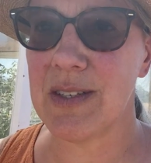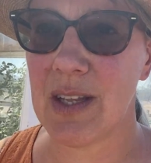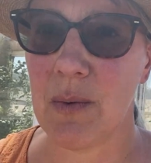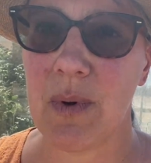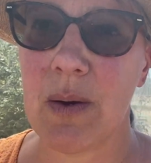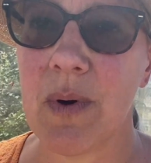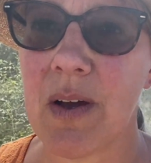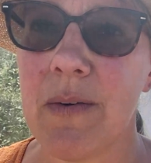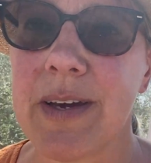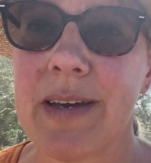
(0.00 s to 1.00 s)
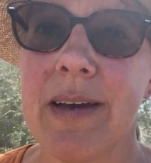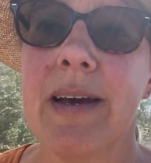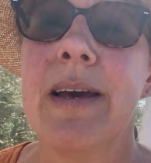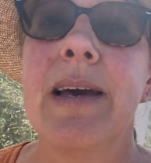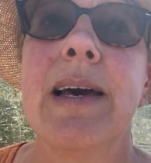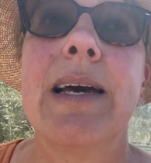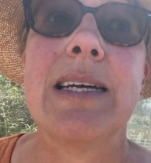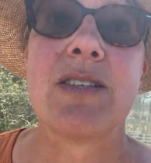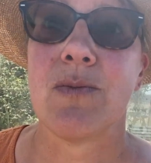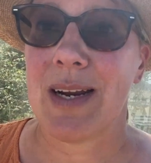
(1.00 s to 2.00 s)
that we were going
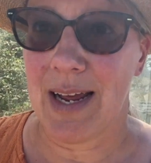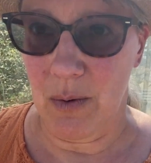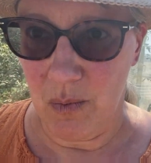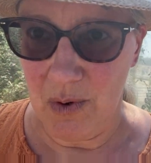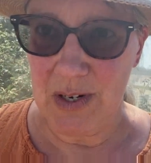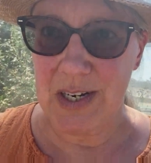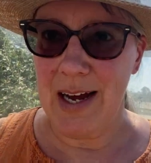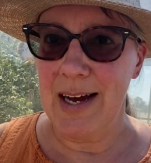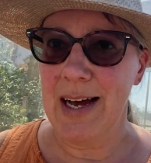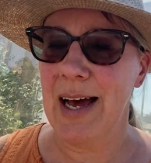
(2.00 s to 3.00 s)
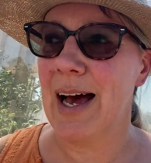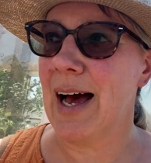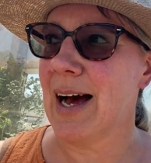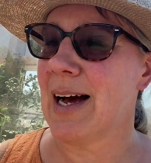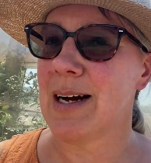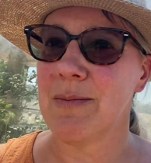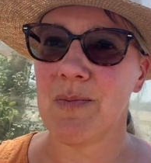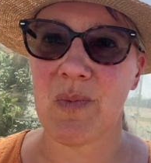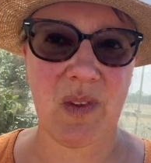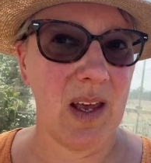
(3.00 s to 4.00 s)
to run out of water
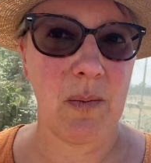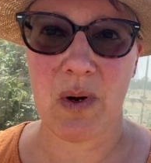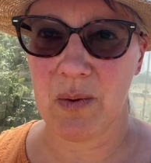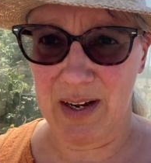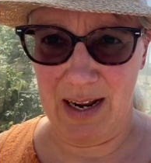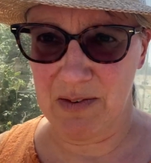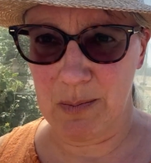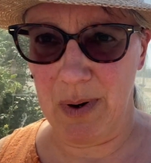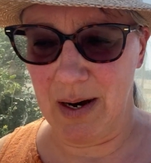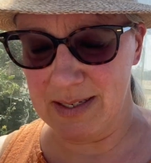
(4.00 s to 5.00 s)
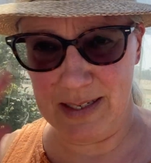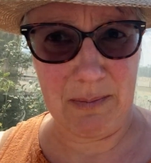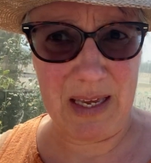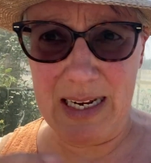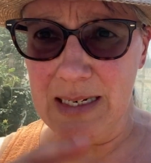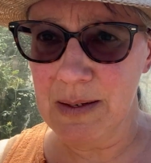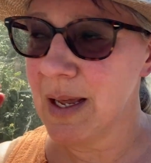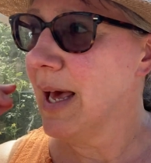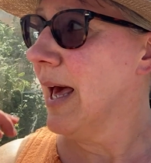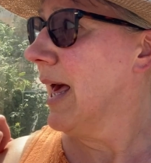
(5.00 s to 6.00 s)
and we were going to have to buy some in.
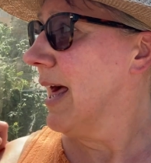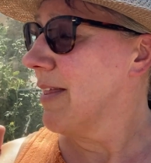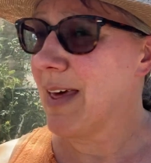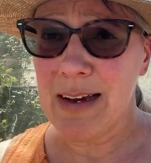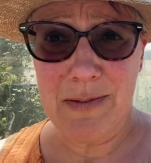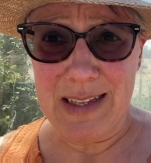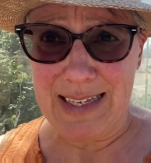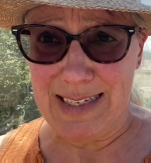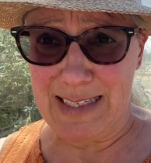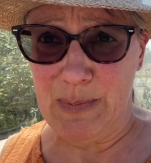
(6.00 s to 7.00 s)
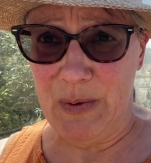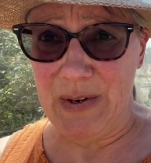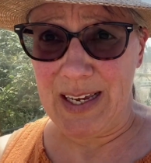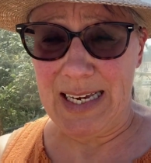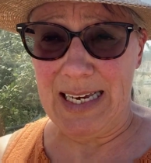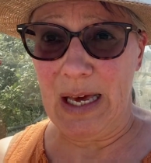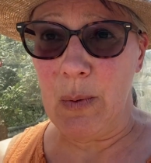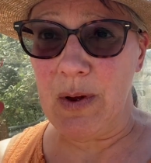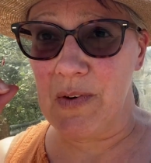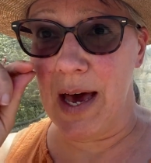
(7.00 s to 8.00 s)
Thankfully, this morning,
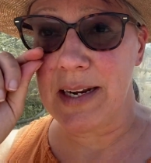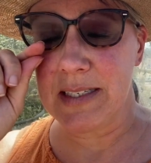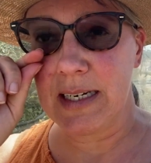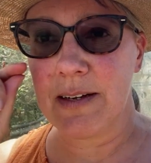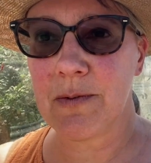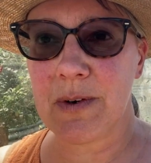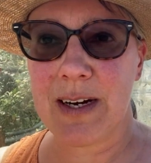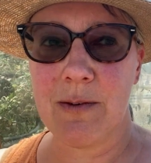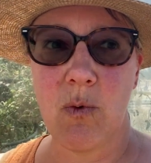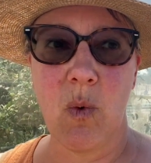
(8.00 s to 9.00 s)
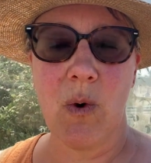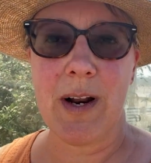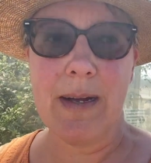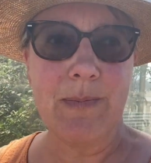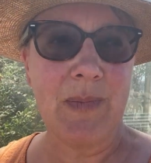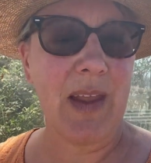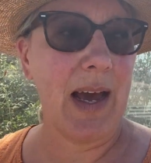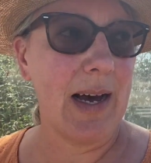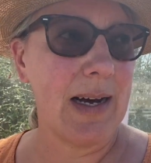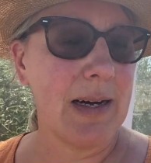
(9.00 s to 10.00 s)
we've had a delivery of water
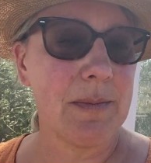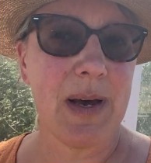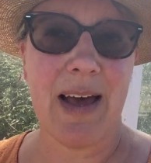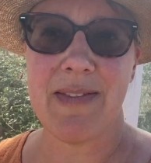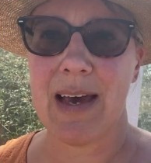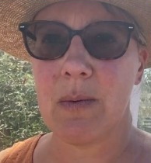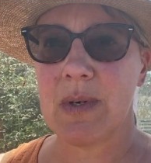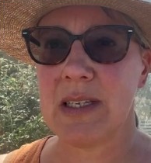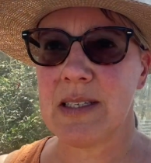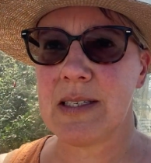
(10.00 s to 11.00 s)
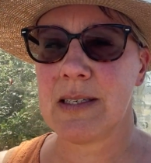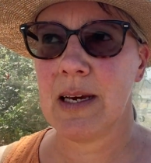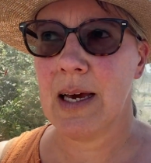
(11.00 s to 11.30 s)
and that was